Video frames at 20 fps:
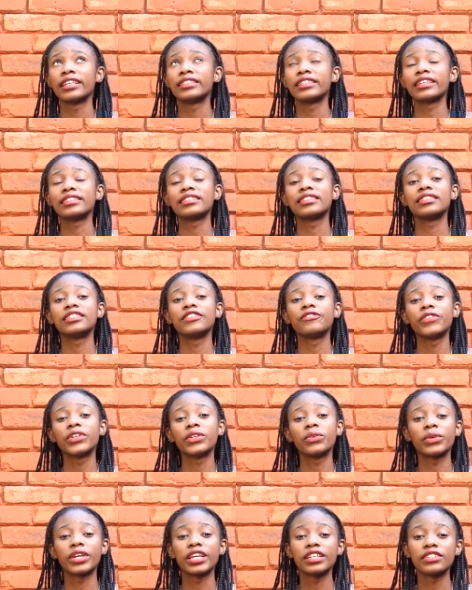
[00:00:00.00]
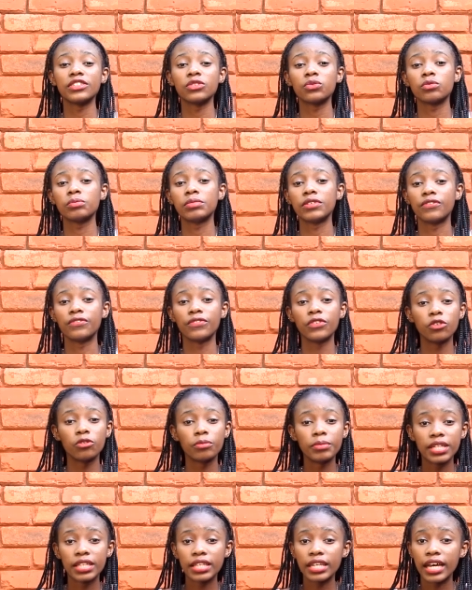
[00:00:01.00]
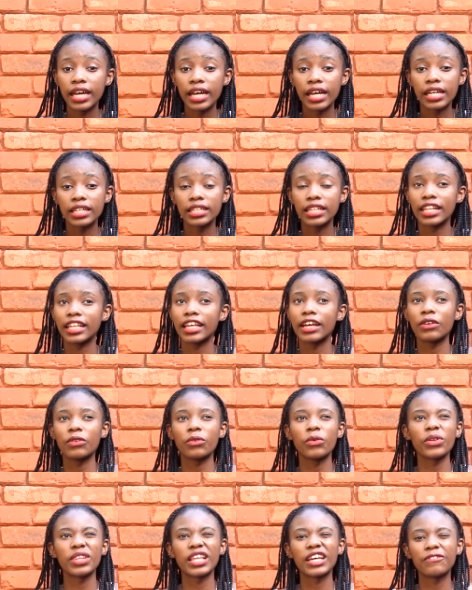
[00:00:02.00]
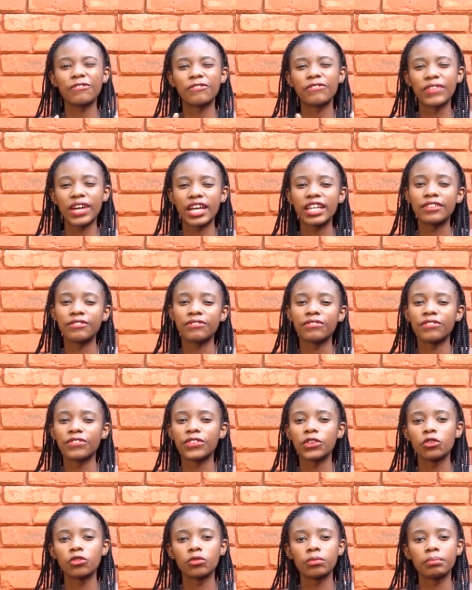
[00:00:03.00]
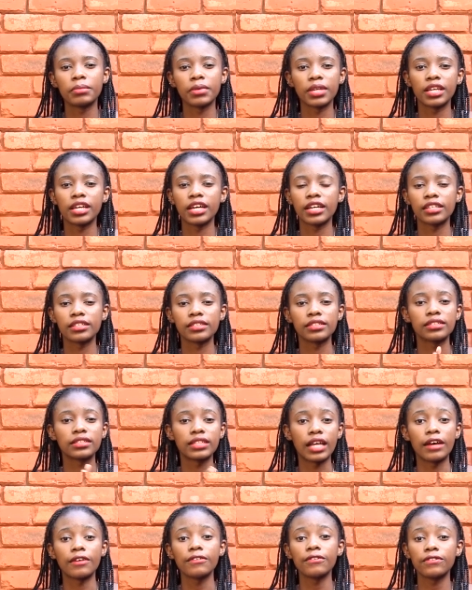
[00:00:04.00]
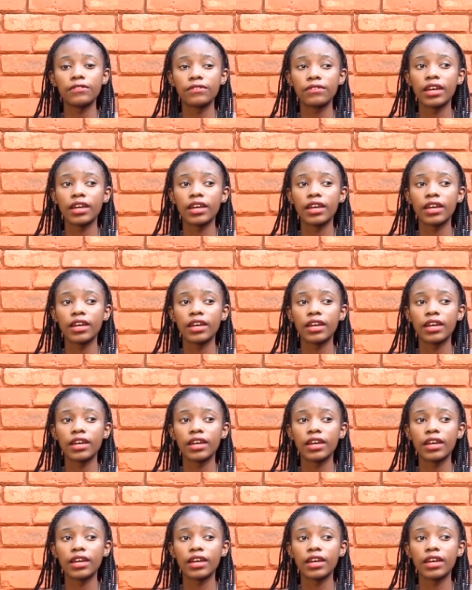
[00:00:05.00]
just the different locations we'll be filming at, like all that fun filmmaker stuff.